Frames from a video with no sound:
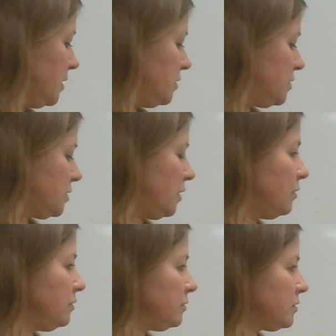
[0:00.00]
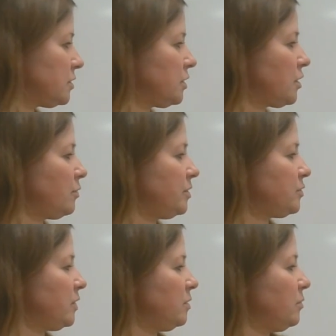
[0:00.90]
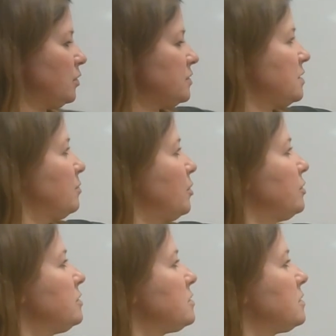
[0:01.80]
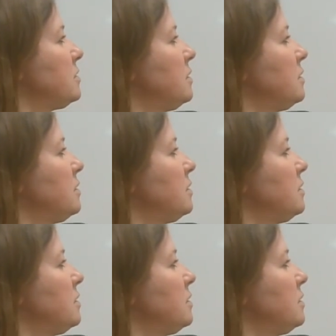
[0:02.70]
So to go between moles and moles